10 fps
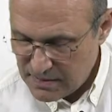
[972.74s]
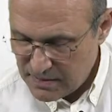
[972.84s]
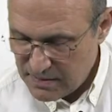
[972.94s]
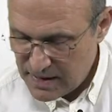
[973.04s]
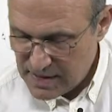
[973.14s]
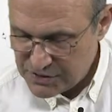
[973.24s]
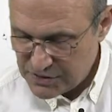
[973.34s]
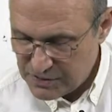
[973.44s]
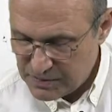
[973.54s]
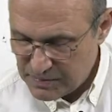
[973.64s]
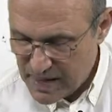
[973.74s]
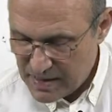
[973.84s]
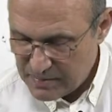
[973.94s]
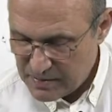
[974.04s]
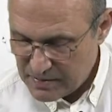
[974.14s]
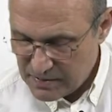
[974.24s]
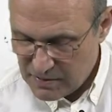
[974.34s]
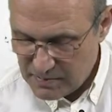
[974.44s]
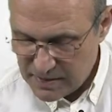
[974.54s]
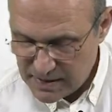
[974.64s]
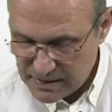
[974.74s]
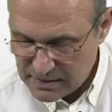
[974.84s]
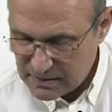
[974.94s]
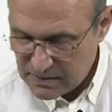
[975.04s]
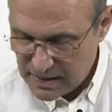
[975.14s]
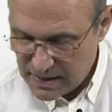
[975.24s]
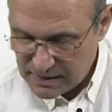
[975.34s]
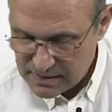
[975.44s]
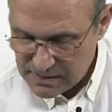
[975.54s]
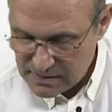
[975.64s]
the adjoint map operating on X,